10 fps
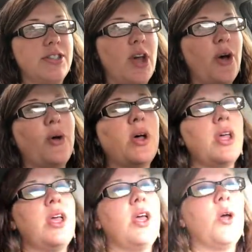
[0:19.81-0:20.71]
So
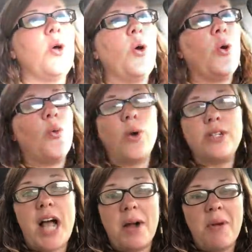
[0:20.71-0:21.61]
we're
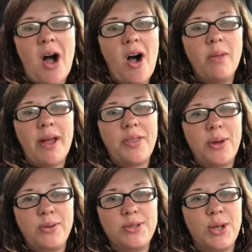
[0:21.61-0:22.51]
talking about all about the
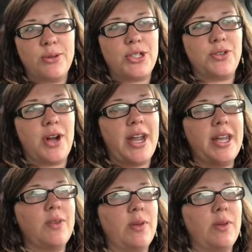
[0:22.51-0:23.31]
host coaching, right?